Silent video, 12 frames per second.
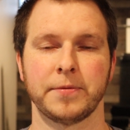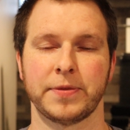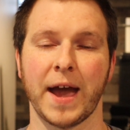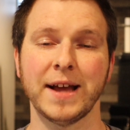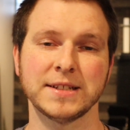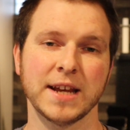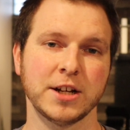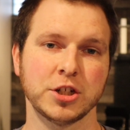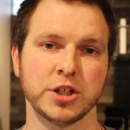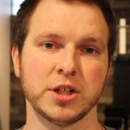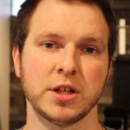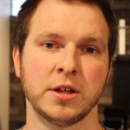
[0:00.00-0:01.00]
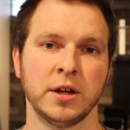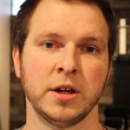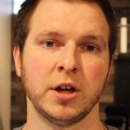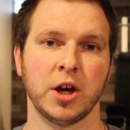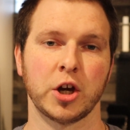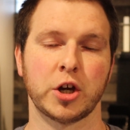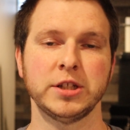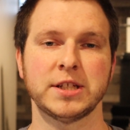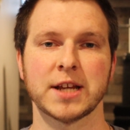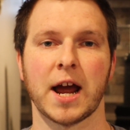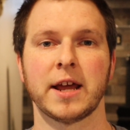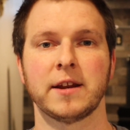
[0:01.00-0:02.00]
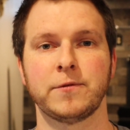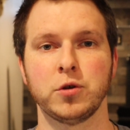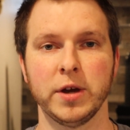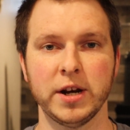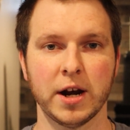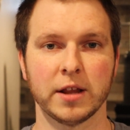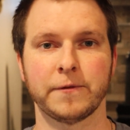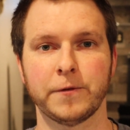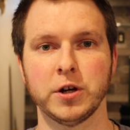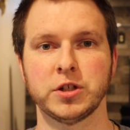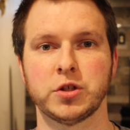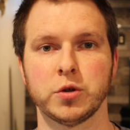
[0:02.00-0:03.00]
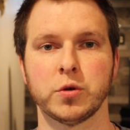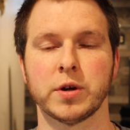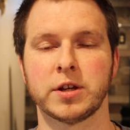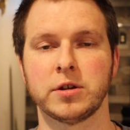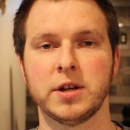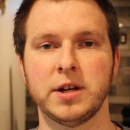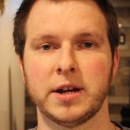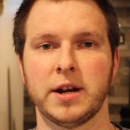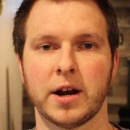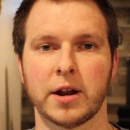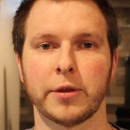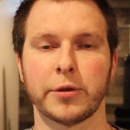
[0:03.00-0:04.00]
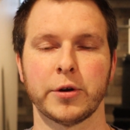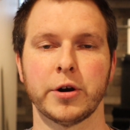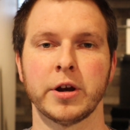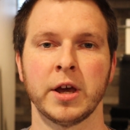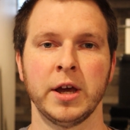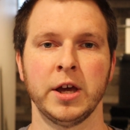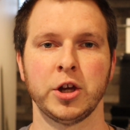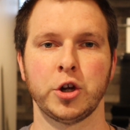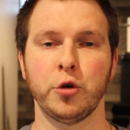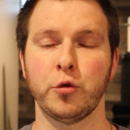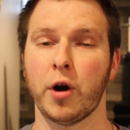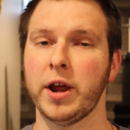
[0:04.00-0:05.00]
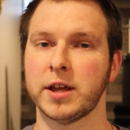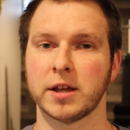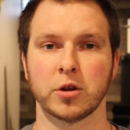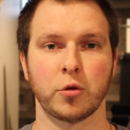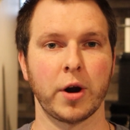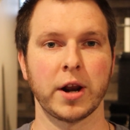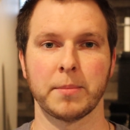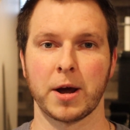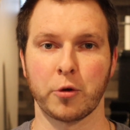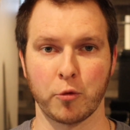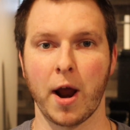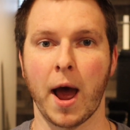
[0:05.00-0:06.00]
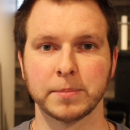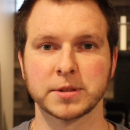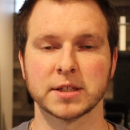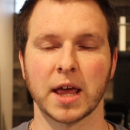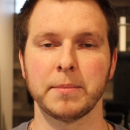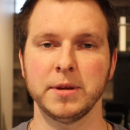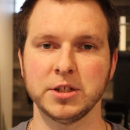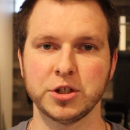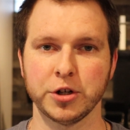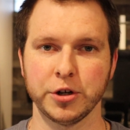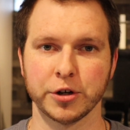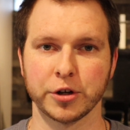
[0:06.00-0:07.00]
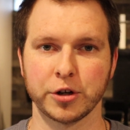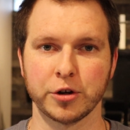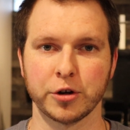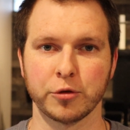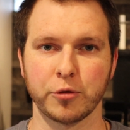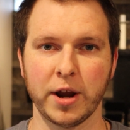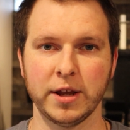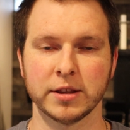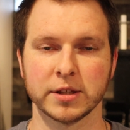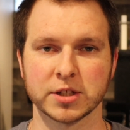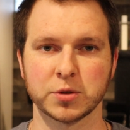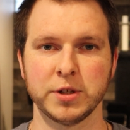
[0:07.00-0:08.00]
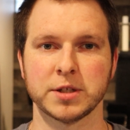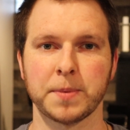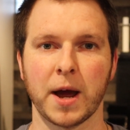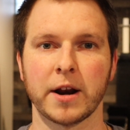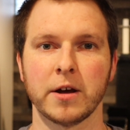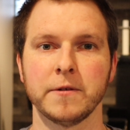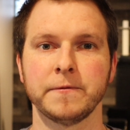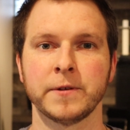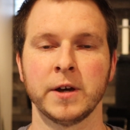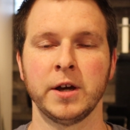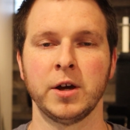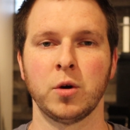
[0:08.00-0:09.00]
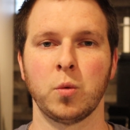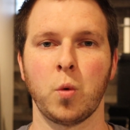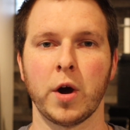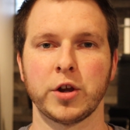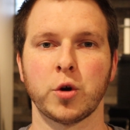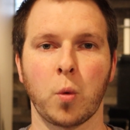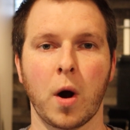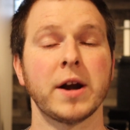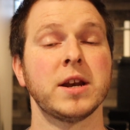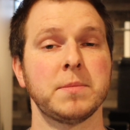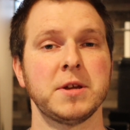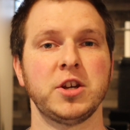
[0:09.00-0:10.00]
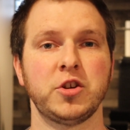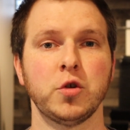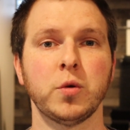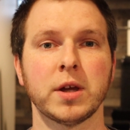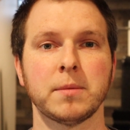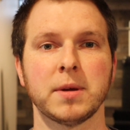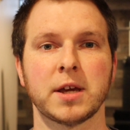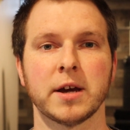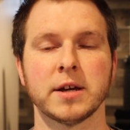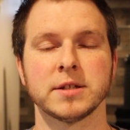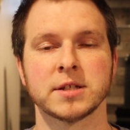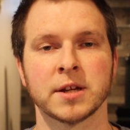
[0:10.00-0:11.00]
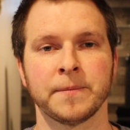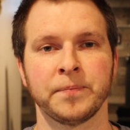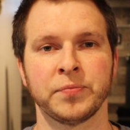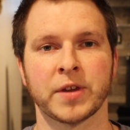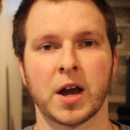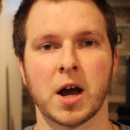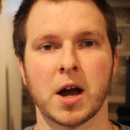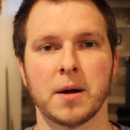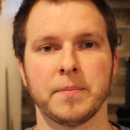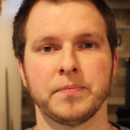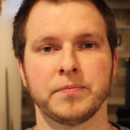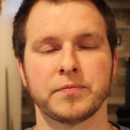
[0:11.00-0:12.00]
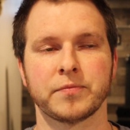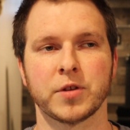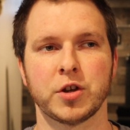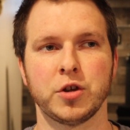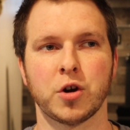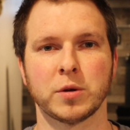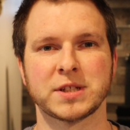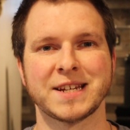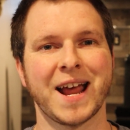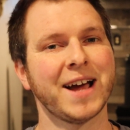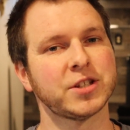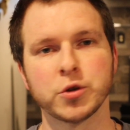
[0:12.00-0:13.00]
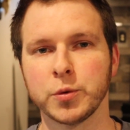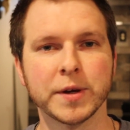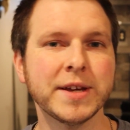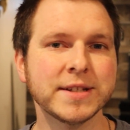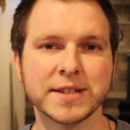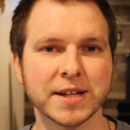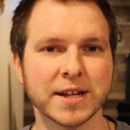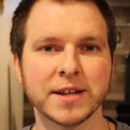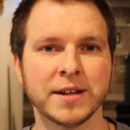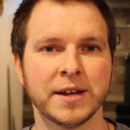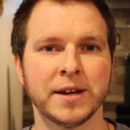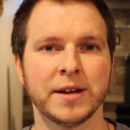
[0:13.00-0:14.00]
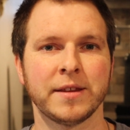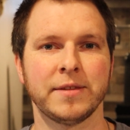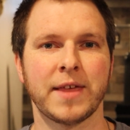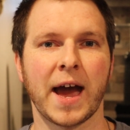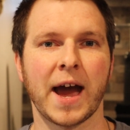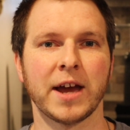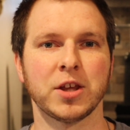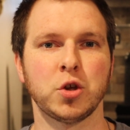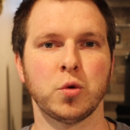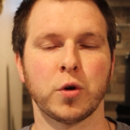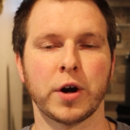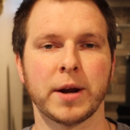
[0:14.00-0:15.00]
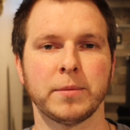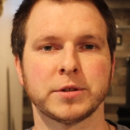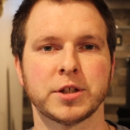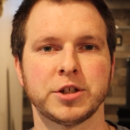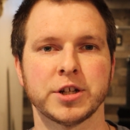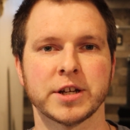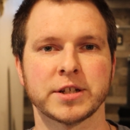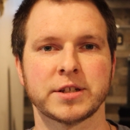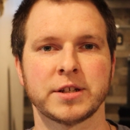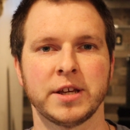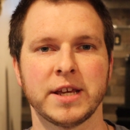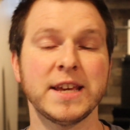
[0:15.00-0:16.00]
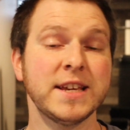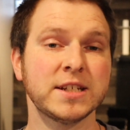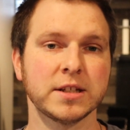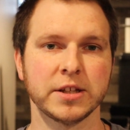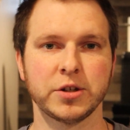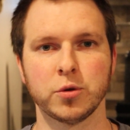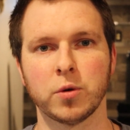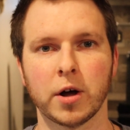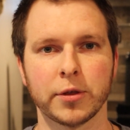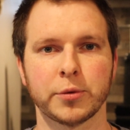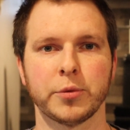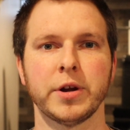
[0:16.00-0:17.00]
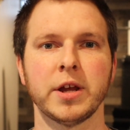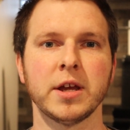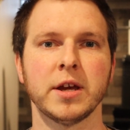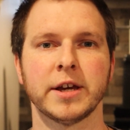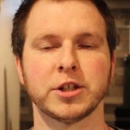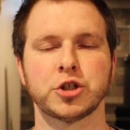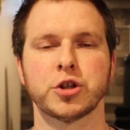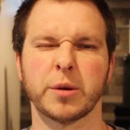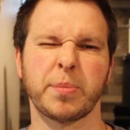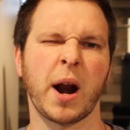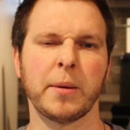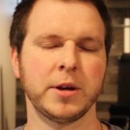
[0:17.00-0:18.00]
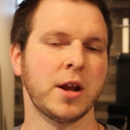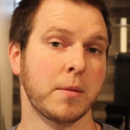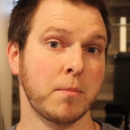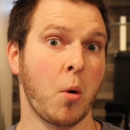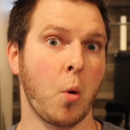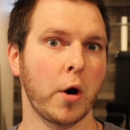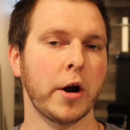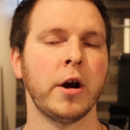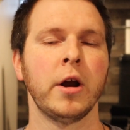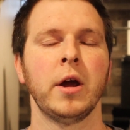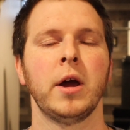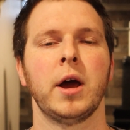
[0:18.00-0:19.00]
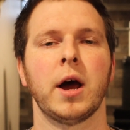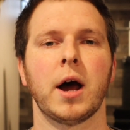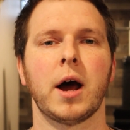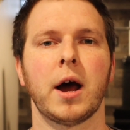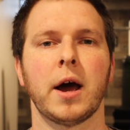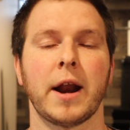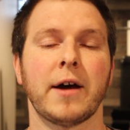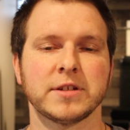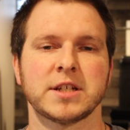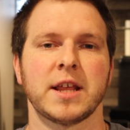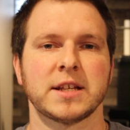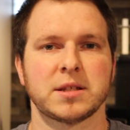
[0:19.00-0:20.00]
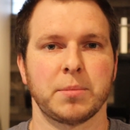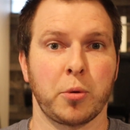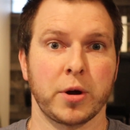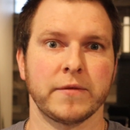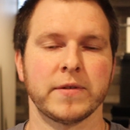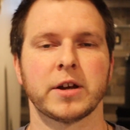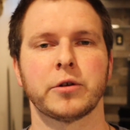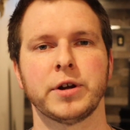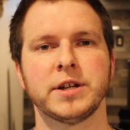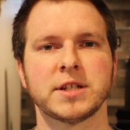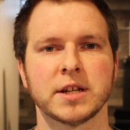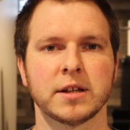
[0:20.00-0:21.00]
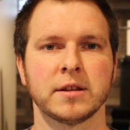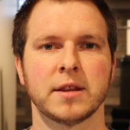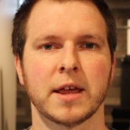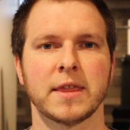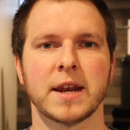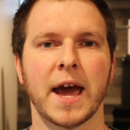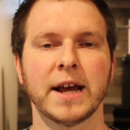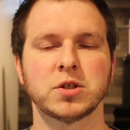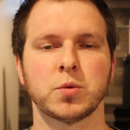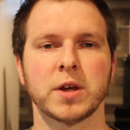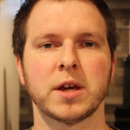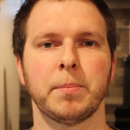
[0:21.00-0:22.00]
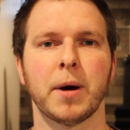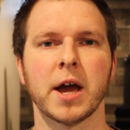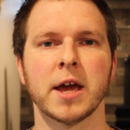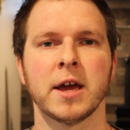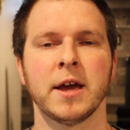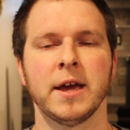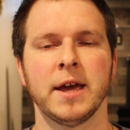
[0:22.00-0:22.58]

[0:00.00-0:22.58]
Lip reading: that's actually a good sign. If you hit it on the first 2 and you didn't hit it on the third, you're right in the right amount of reps. That means you're right in the sweet spot of what you're wanting to be doing, because it's not too easy that you were able to just easily do all 3 and should have probably done more. And obviously that's the point of increasing then the next week, but